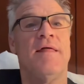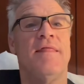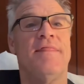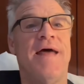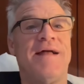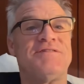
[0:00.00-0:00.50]

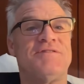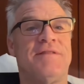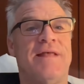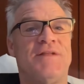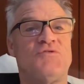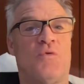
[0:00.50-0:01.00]

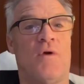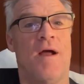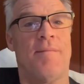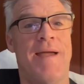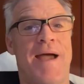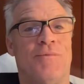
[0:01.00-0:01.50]
that's where
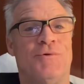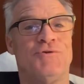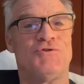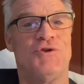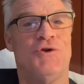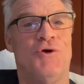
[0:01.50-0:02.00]
I'm at
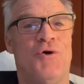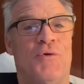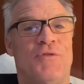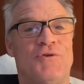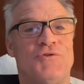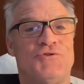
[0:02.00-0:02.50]

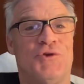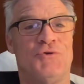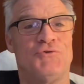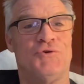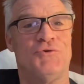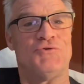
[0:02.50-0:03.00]
with
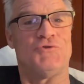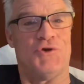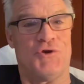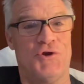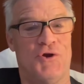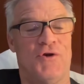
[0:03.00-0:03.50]
Social
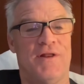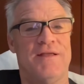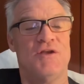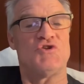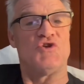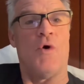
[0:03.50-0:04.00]
Security.
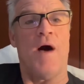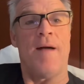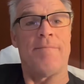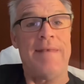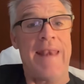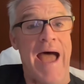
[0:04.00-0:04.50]
So
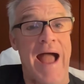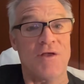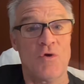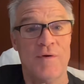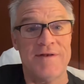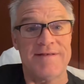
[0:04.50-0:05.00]
I'm not
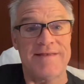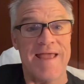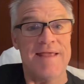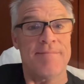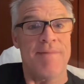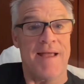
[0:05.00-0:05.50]
going to
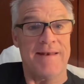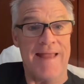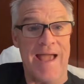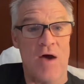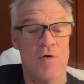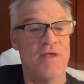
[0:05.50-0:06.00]
take mine
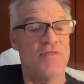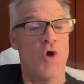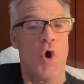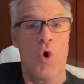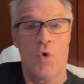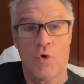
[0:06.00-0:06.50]
now. And the
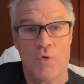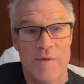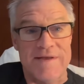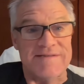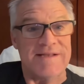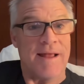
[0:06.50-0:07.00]
only
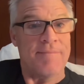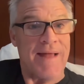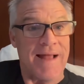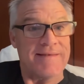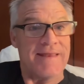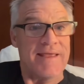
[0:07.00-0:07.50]
reason I'm
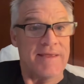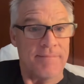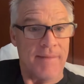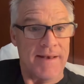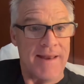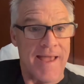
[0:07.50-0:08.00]
not taking
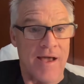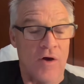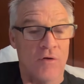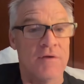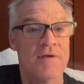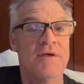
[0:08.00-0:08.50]
mine
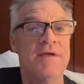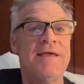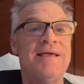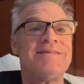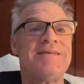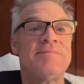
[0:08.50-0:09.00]
now
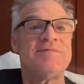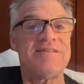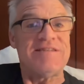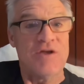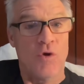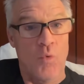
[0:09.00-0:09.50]
is I'm
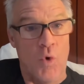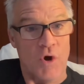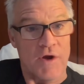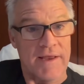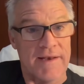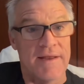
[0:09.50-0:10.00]
still
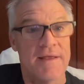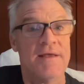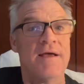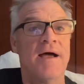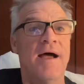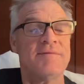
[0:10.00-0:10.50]
working.
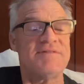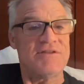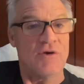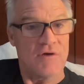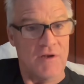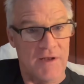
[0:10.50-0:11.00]
I'm
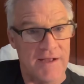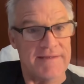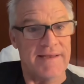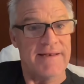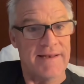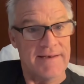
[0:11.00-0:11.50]
still
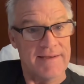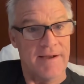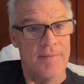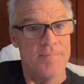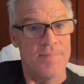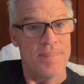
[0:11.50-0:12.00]
collecting
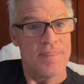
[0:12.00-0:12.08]
income.